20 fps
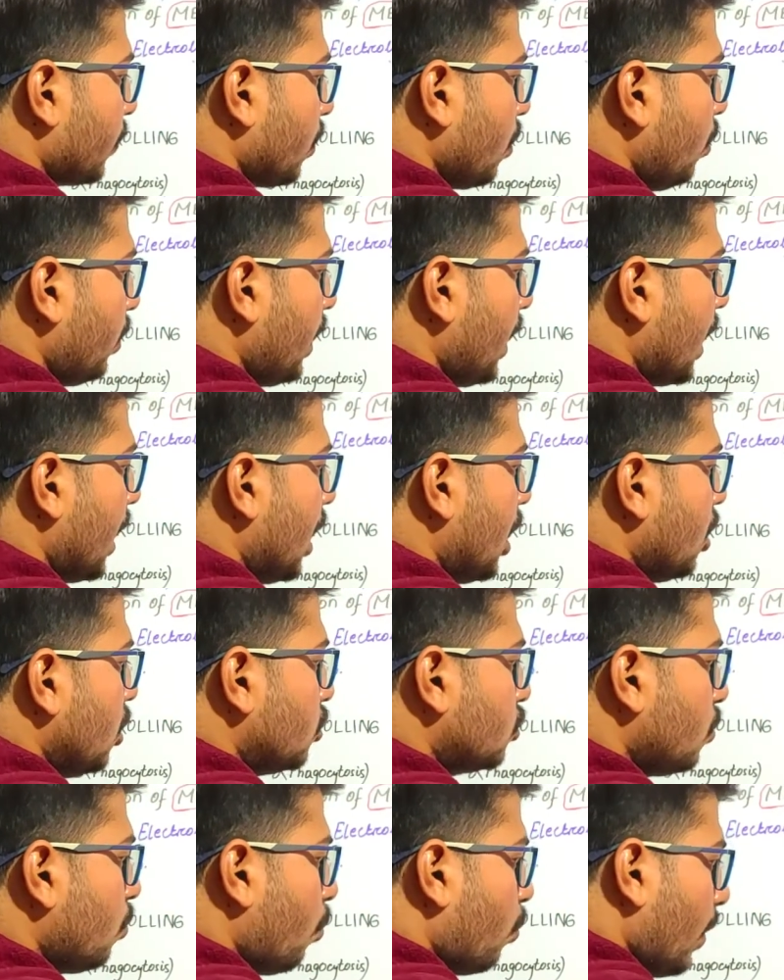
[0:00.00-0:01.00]
Okay,
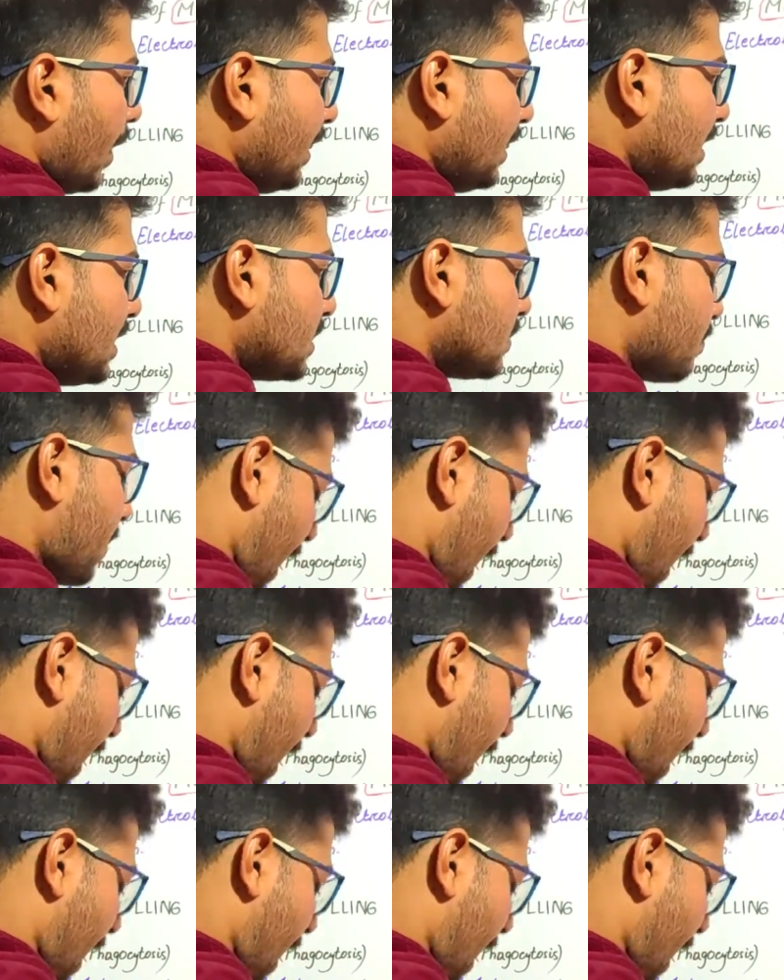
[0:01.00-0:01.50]
so when these